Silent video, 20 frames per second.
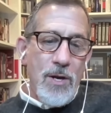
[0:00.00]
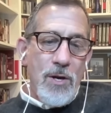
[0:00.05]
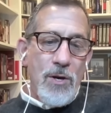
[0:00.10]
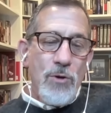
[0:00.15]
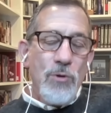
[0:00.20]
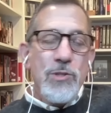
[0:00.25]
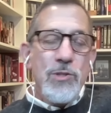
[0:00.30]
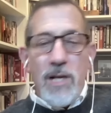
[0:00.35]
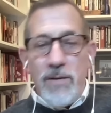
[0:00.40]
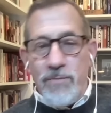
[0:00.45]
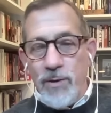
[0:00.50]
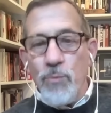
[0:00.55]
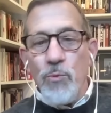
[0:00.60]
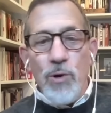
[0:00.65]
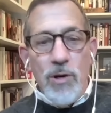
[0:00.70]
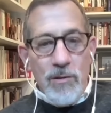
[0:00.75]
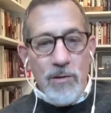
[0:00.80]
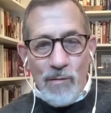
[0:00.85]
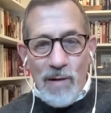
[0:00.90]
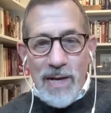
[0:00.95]
whose every
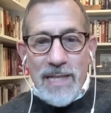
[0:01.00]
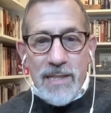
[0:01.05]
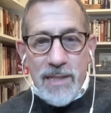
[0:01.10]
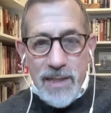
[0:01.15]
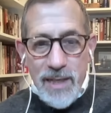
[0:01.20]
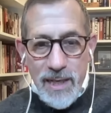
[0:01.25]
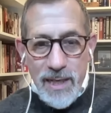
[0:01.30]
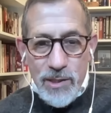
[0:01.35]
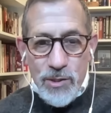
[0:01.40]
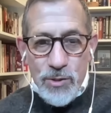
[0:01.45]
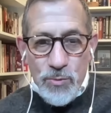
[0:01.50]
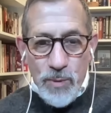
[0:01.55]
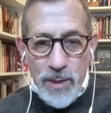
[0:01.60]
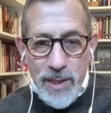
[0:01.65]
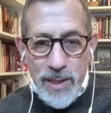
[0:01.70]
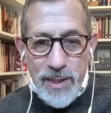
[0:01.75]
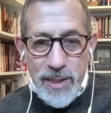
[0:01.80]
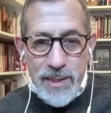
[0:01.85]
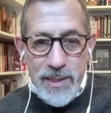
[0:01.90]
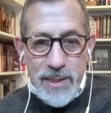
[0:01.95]
word resonates
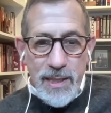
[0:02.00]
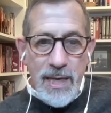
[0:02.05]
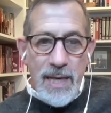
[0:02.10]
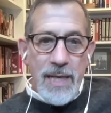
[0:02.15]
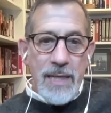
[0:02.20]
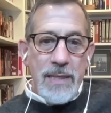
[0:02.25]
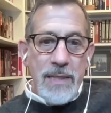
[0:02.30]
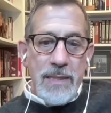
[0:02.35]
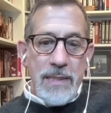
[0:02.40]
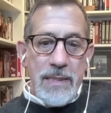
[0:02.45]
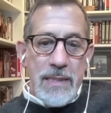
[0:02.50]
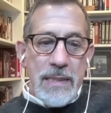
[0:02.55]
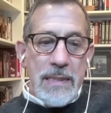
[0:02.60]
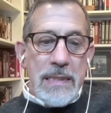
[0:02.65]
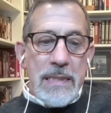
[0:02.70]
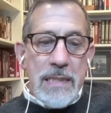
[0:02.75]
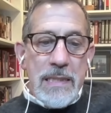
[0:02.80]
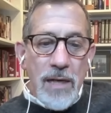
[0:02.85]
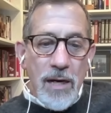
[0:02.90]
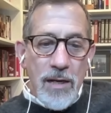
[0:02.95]
with it and
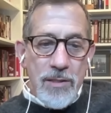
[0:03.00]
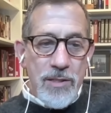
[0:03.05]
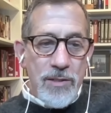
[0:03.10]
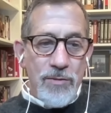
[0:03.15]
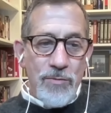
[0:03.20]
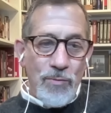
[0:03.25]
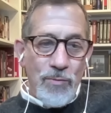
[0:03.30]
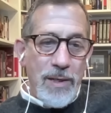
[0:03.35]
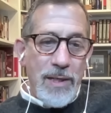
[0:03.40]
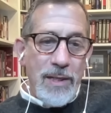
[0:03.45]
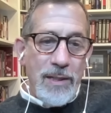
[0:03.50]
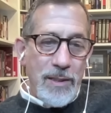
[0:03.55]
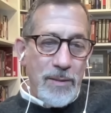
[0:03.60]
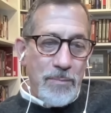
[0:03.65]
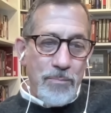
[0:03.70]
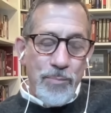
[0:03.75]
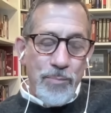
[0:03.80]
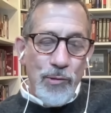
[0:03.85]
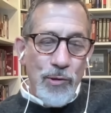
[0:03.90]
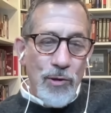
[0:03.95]
doesn't
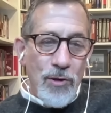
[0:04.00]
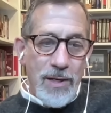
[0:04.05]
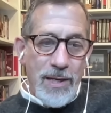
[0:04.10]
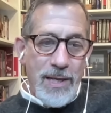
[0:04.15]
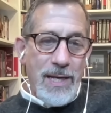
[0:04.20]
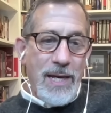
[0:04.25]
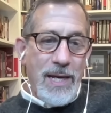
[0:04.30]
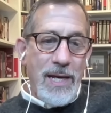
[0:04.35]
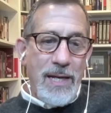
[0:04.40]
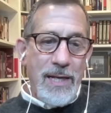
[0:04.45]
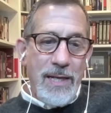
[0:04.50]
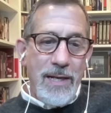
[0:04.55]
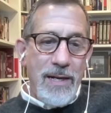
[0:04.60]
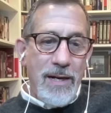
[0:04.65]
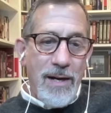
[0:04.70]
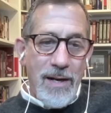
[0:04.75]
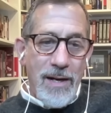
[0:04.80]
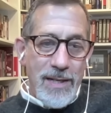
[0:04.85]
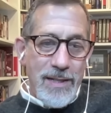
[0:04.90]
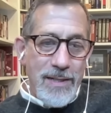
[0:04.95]
really brook any
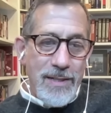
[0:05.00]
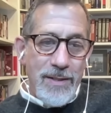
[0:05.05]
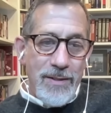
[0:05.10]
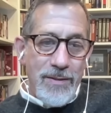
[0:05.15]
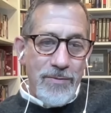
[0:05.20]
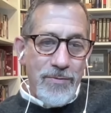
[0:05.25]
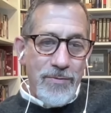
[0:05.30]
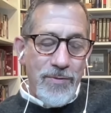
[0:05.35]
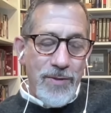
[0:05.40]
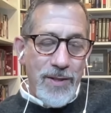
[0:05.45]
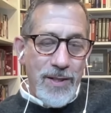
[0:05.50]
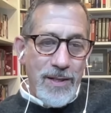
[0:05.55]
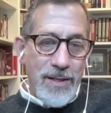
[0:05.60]
kind of